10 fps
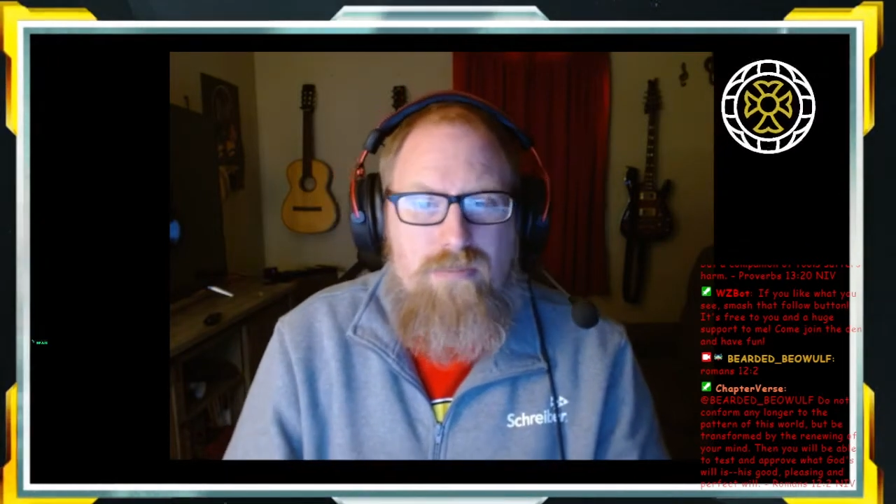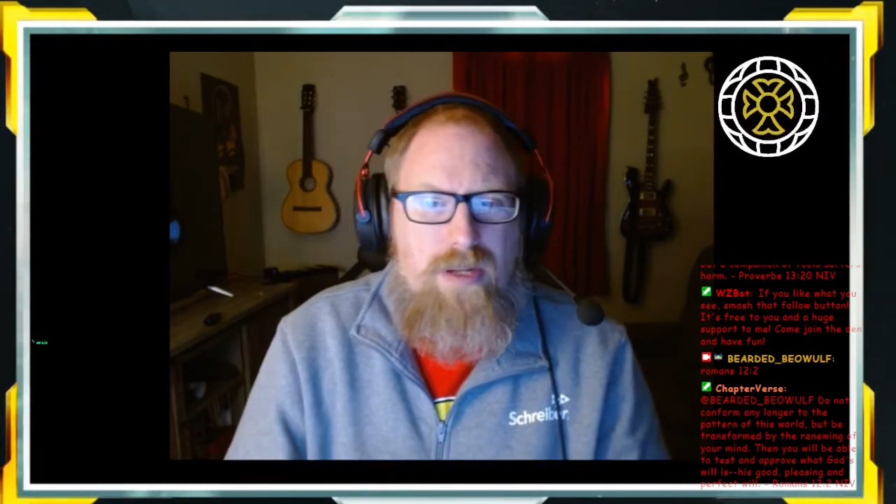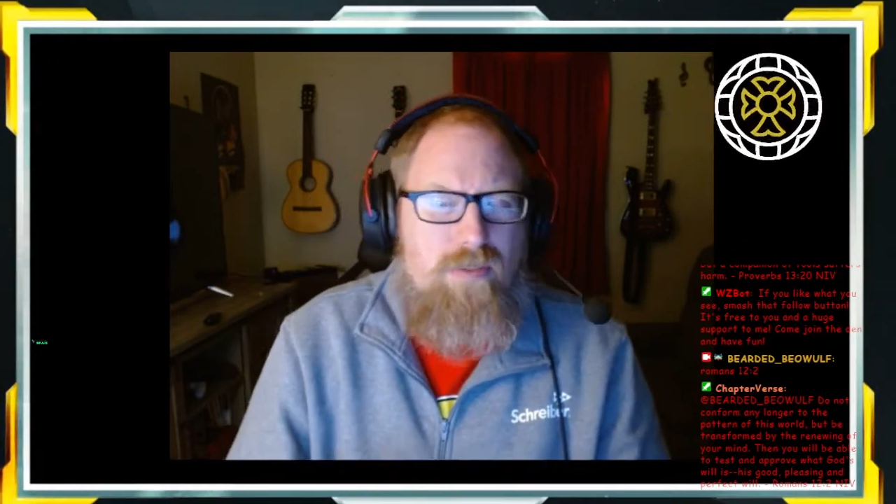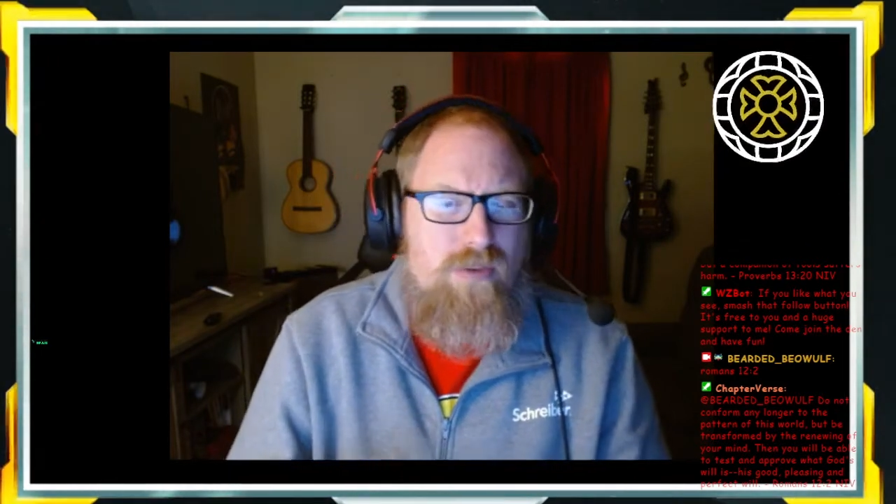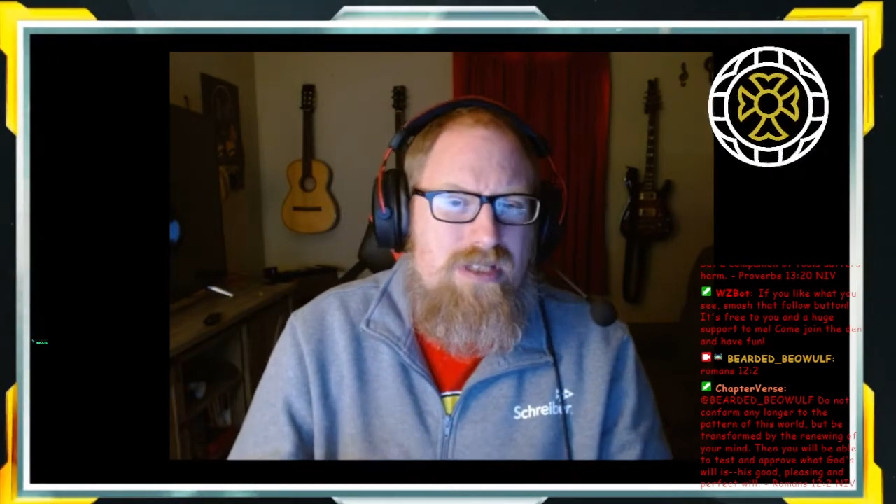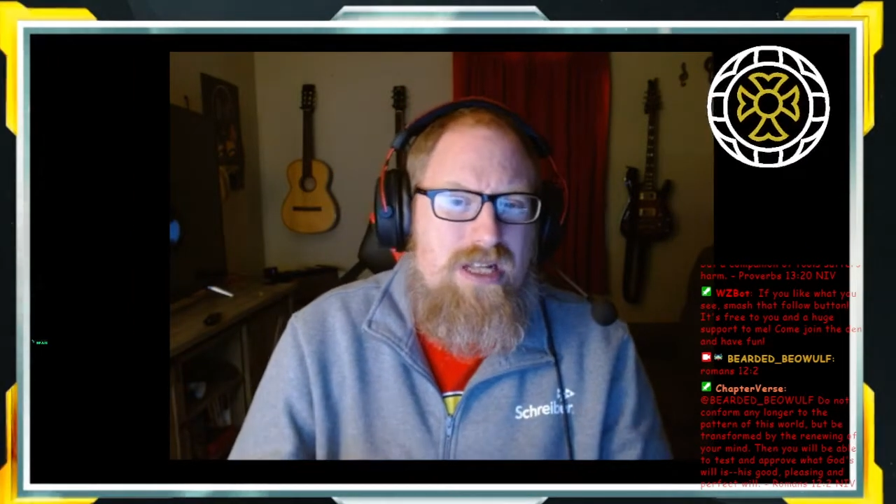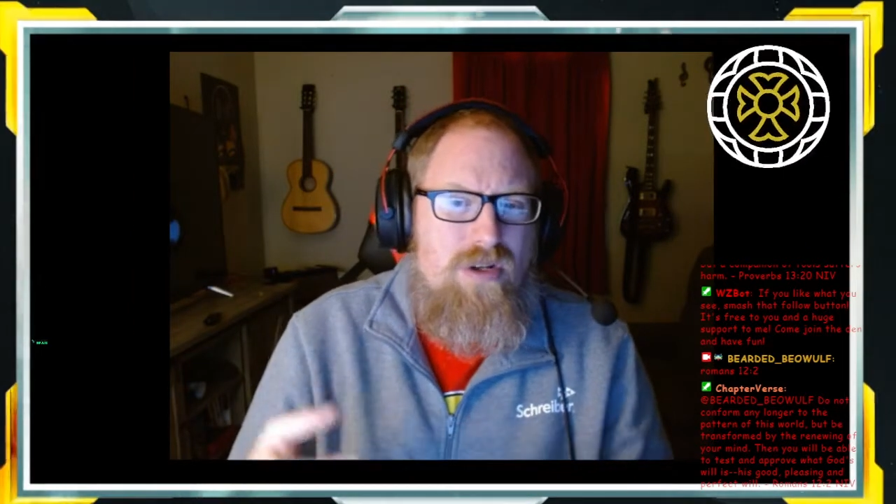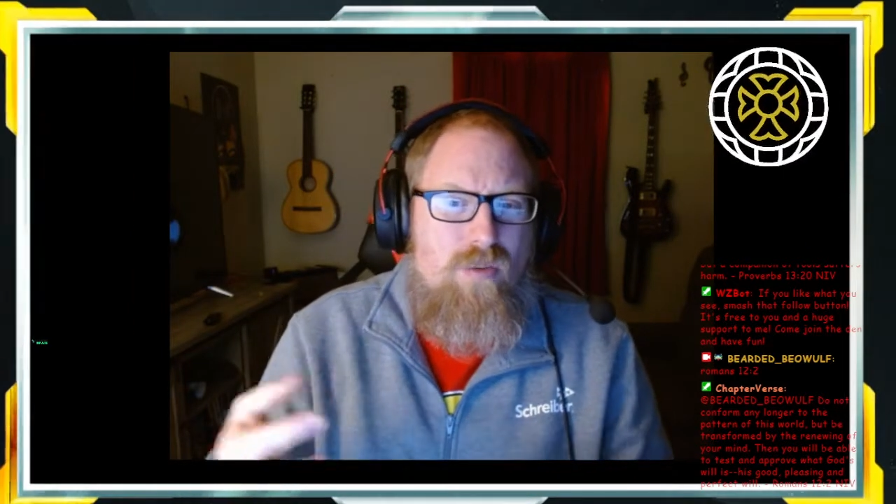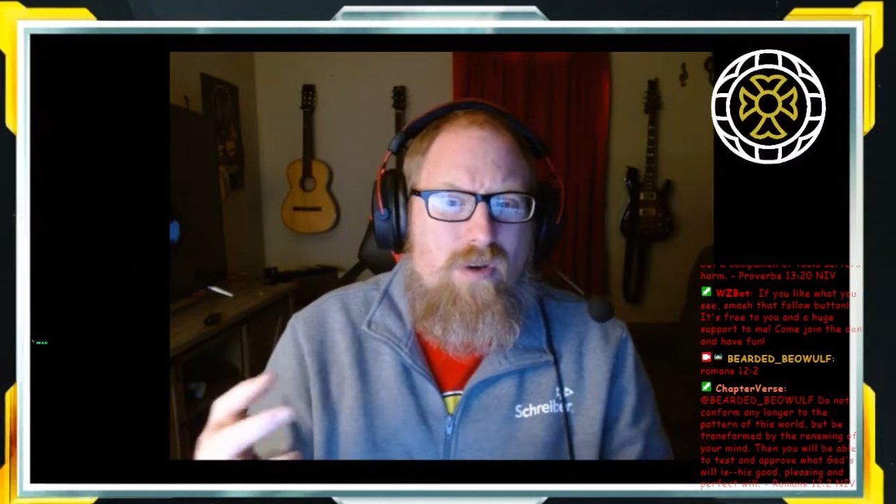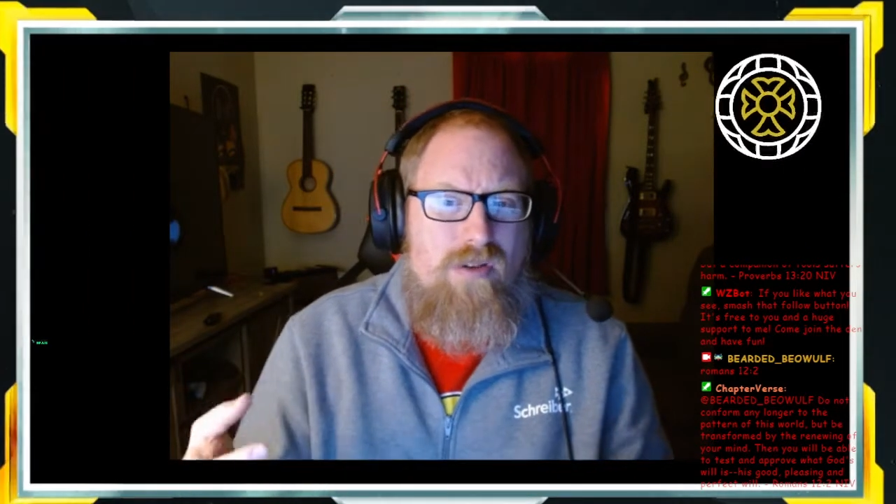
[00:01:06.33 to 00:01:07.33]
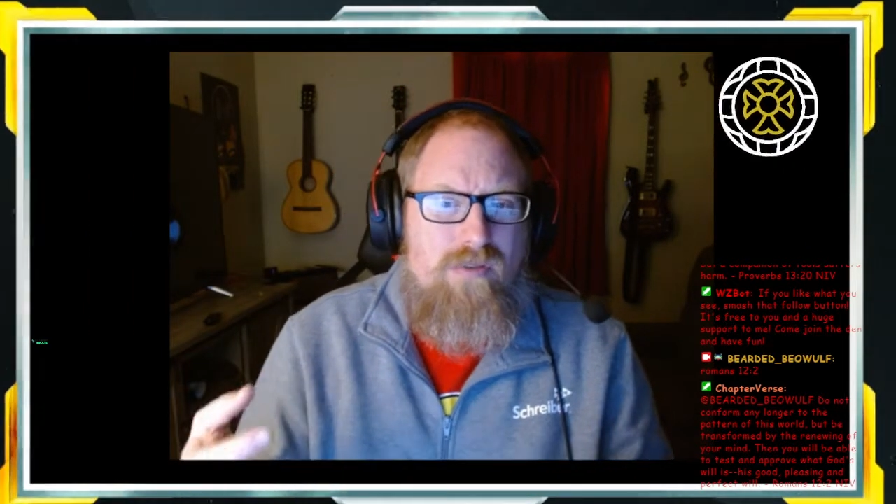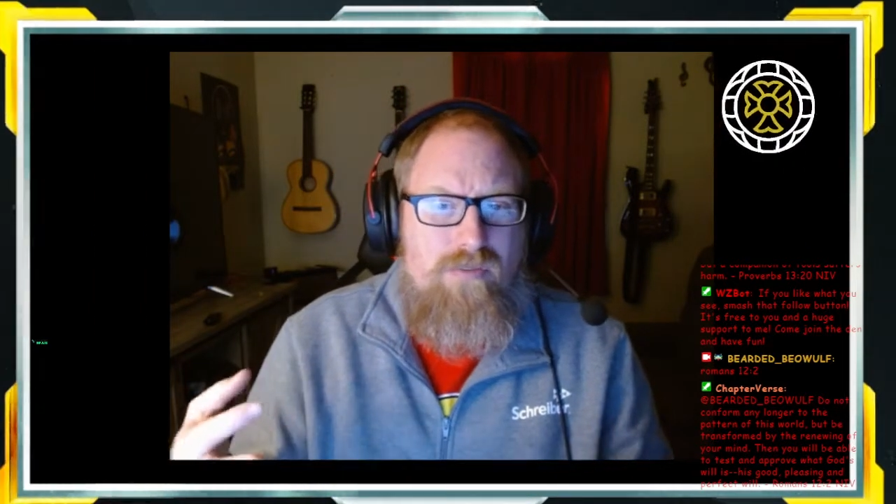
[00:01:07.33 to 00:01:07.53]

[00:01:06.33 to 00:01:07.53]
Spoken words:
People tend to want